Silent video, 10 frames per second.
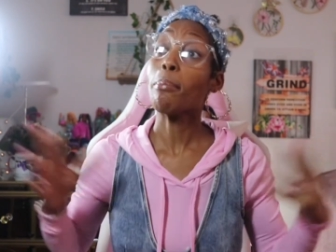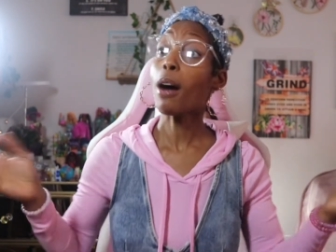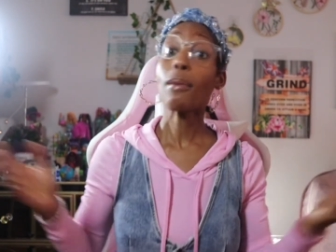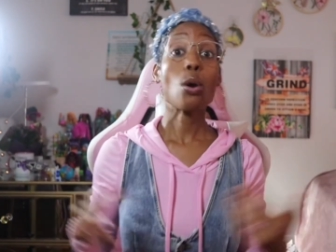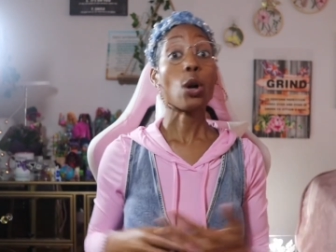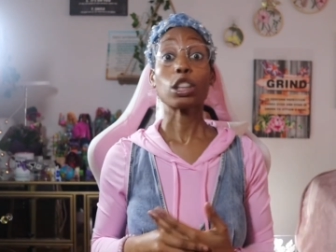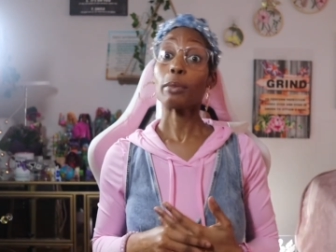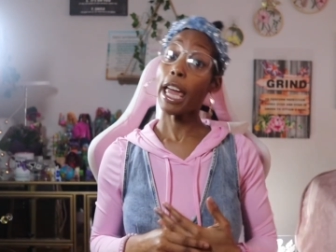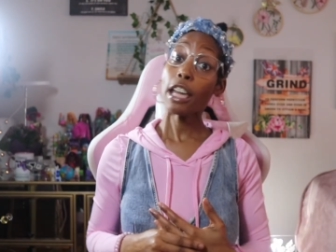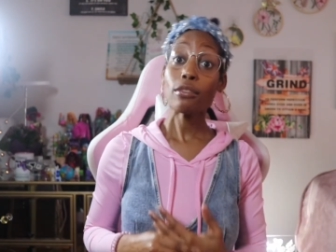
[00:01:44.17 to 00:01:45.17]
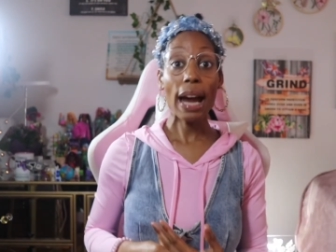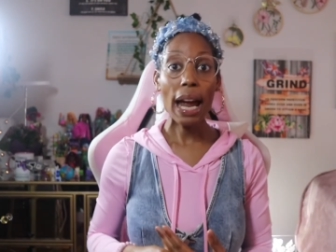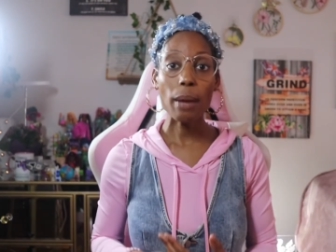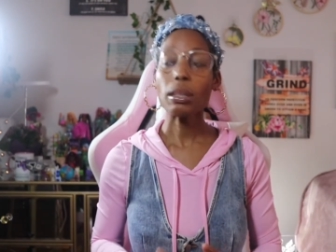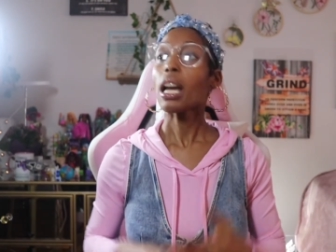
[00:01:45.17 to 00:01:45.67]
bump all them
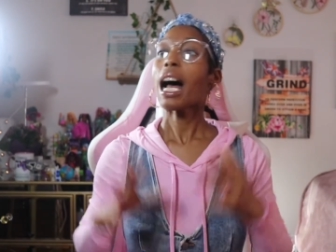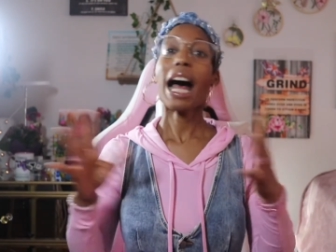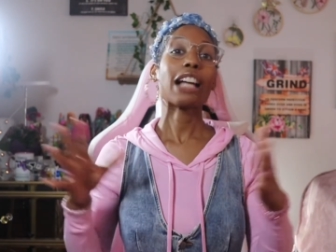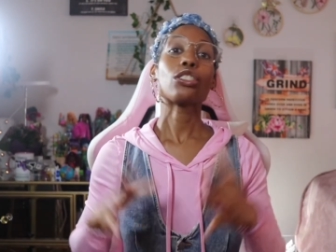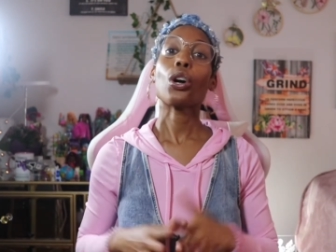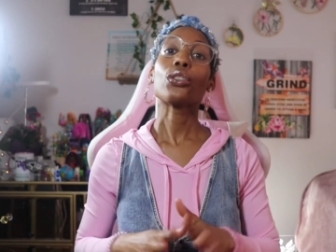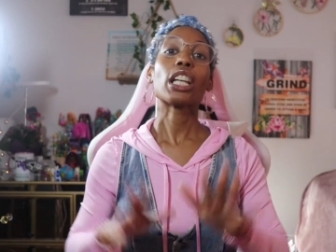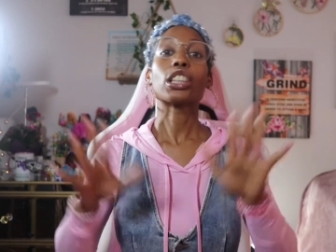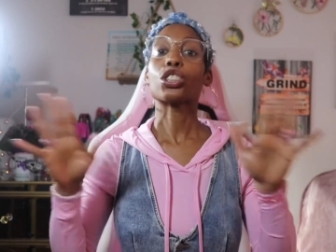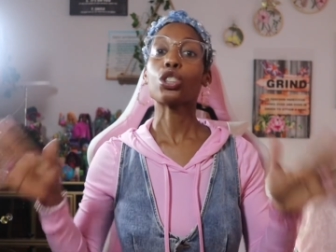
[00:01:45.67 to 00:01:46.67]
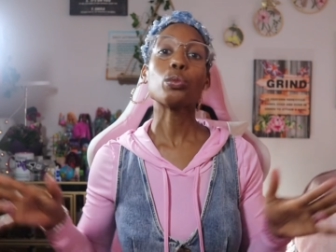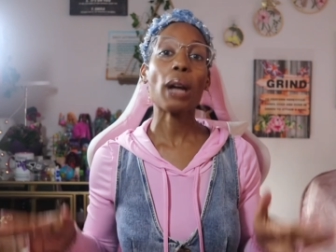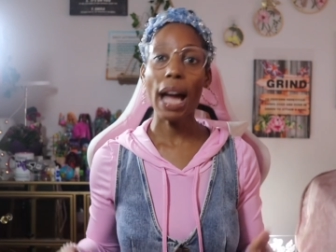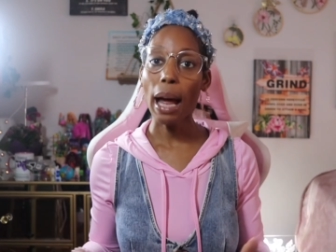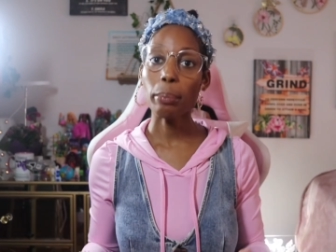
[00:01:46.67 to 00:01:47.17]
Arabs. I know they're super
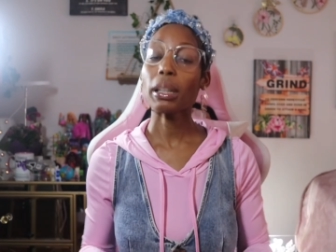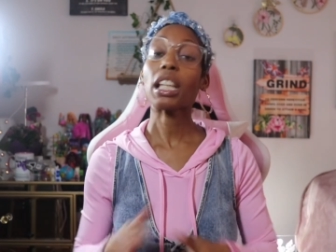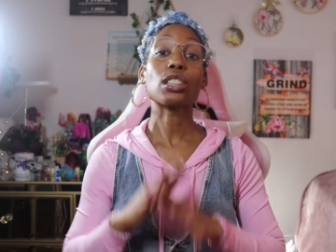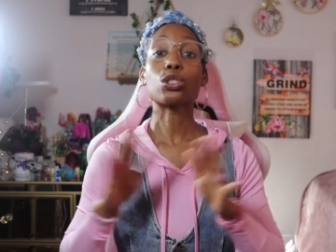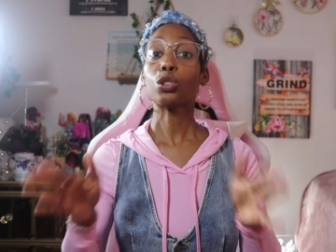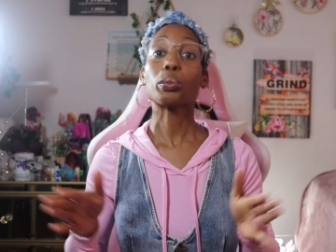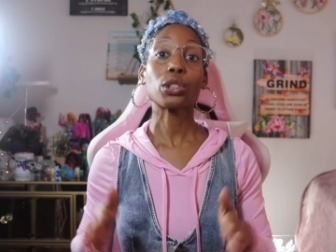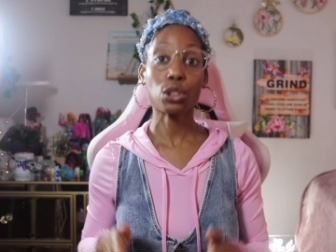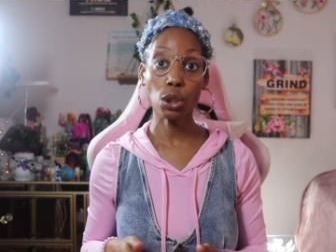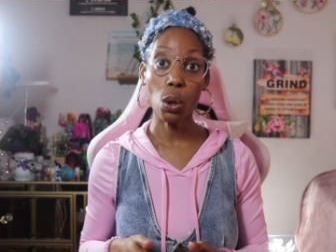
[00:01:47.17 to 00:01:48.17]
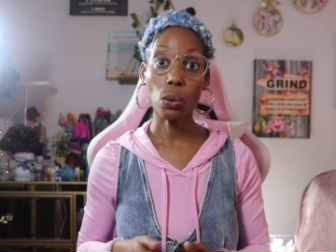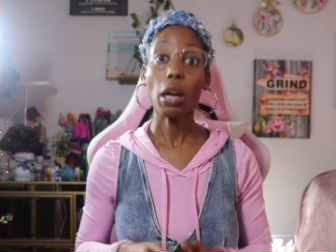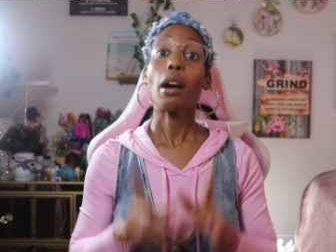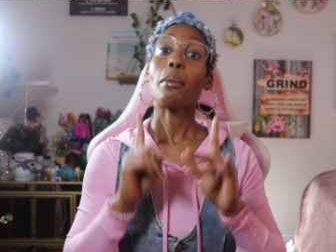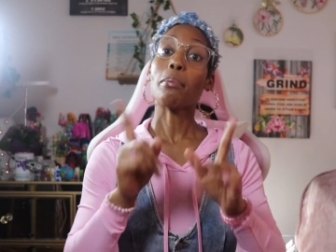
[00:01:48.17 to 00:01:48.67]
happy and super stoked.
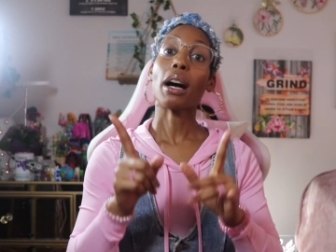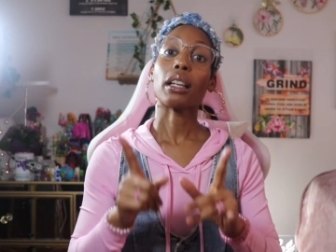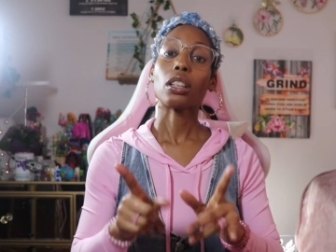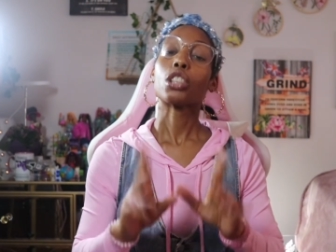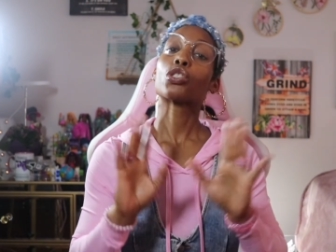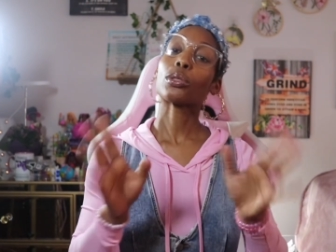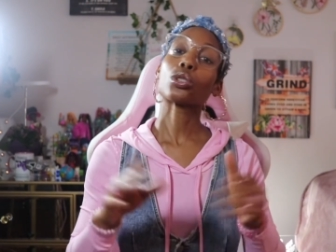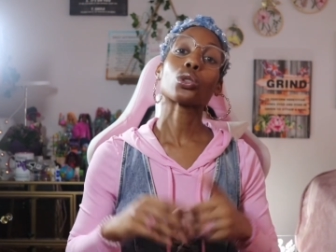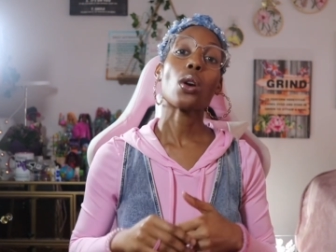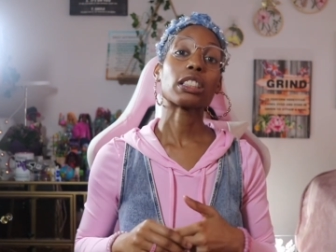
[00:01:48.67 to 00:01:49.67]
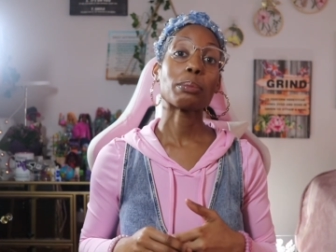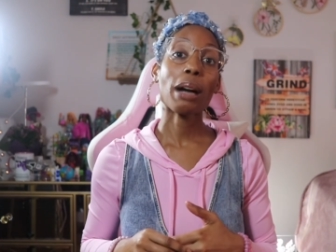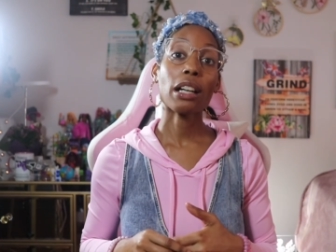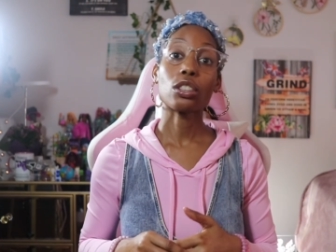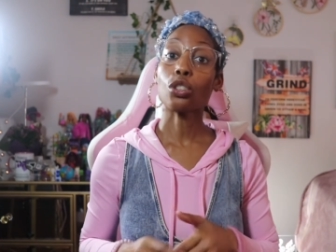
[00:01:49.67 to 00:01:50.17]
But scripture talks
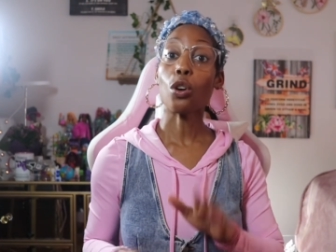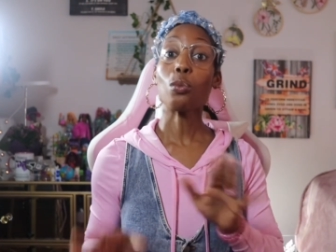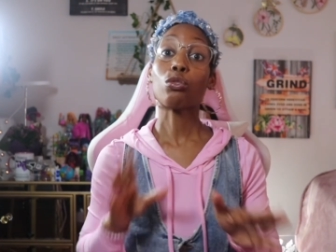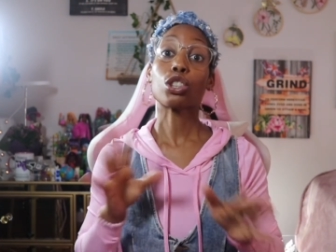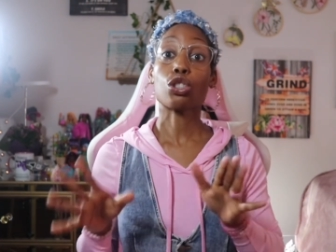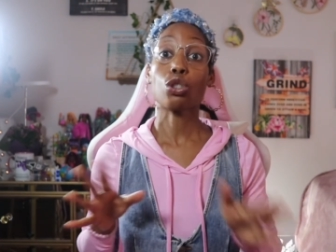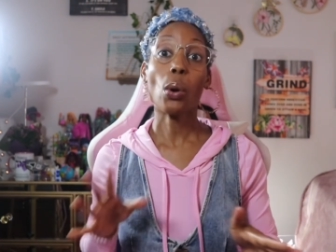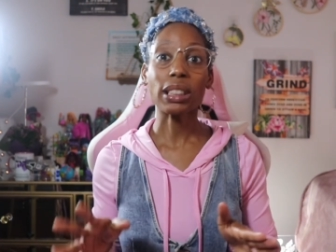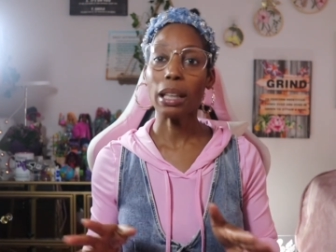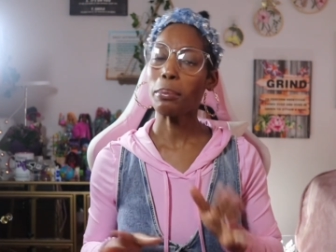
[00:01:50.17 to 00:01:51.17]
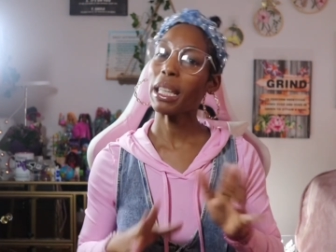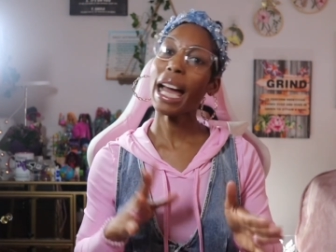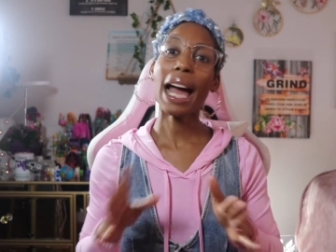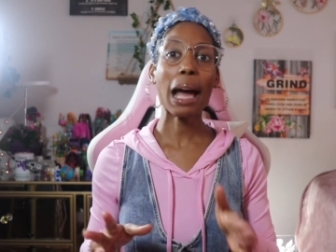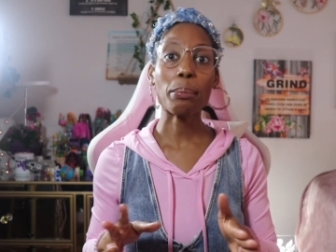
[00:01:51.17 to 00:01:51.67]
about don't rejoice and be
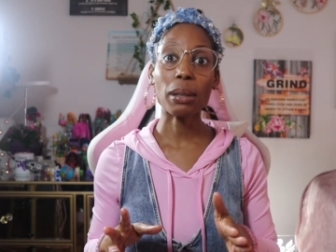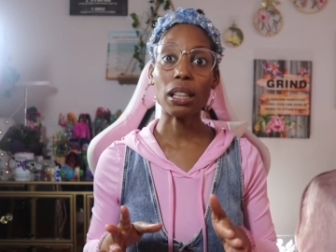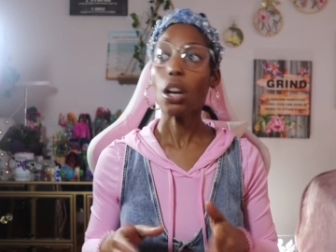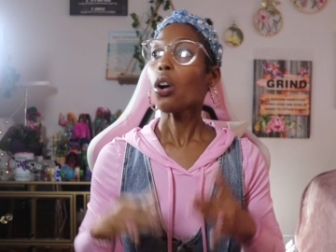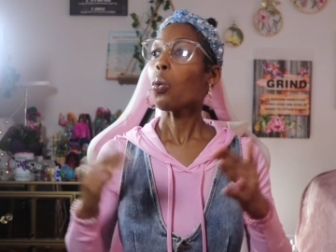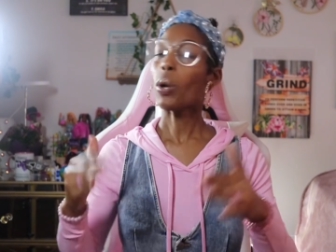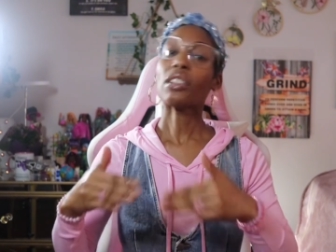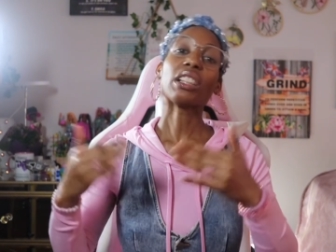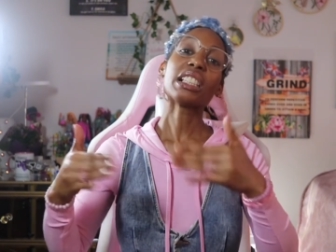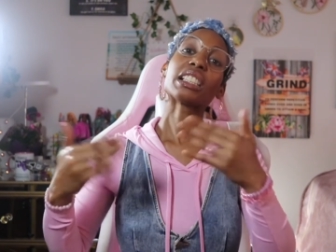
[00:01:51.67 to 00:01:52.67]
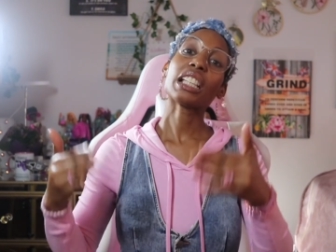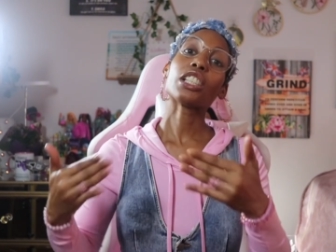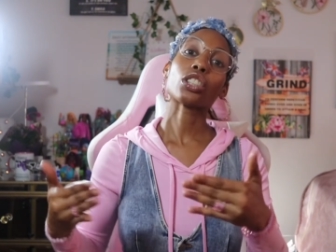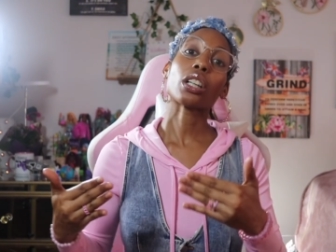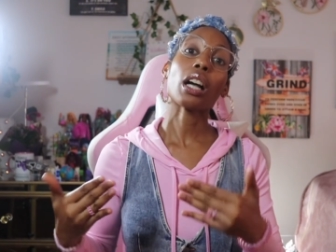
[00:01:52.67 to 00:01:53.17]
happy when these
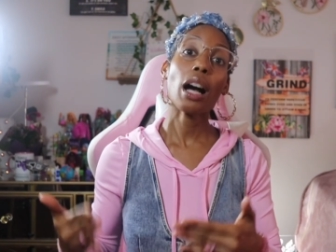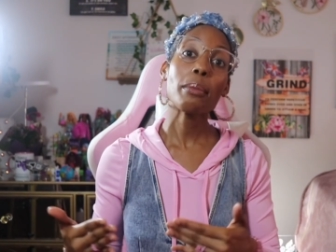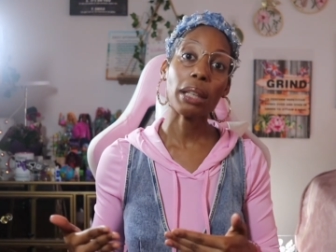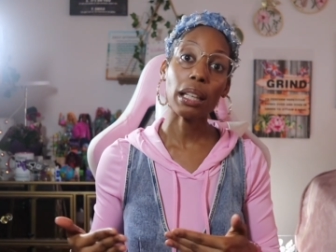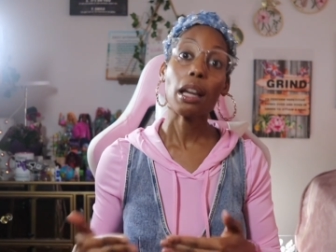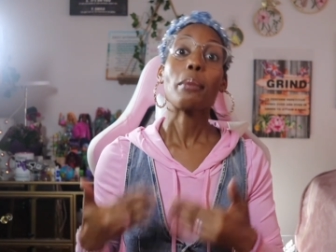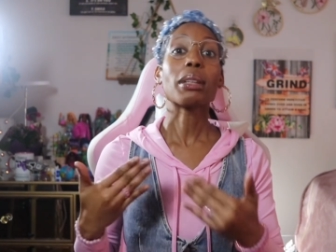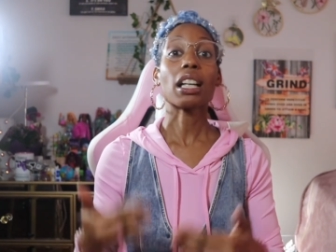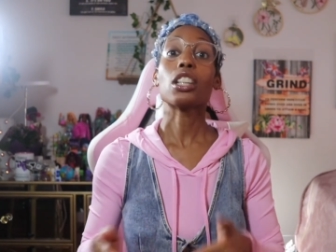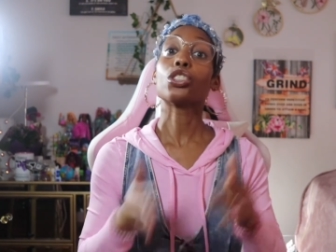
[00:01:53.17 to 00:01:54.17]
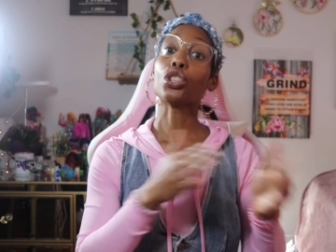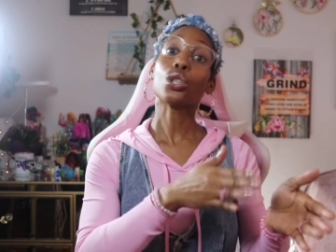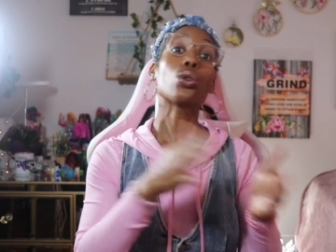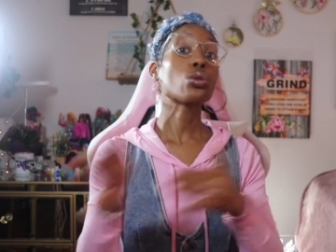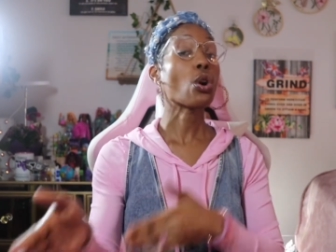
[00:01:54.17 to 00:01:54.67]
things are coming because you
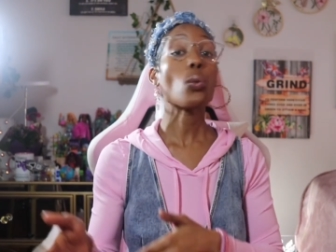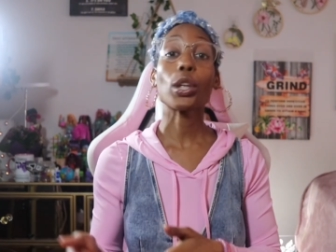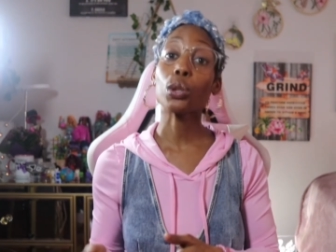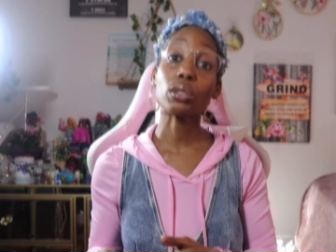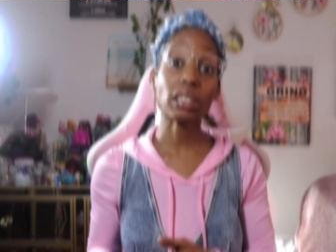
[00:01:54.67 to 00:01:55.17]
don't know what where talks you